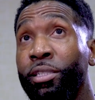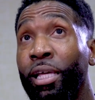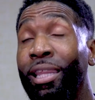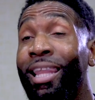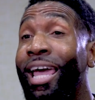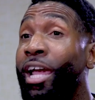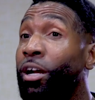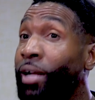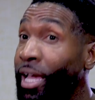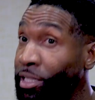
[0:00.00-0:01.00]
is a
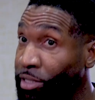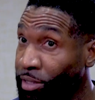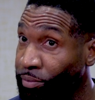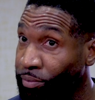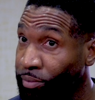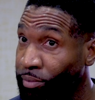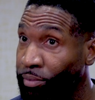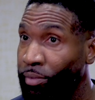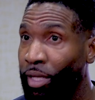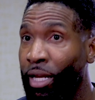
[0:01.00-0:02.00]
layered answer,
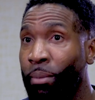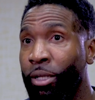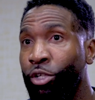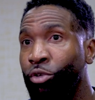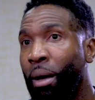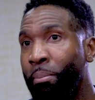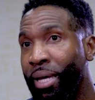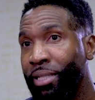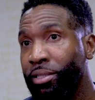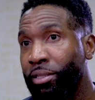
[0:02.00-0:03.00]
and I'm going to do my
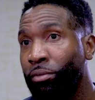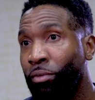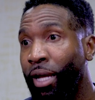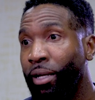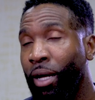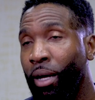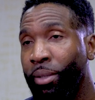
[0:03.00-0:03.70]
best, right?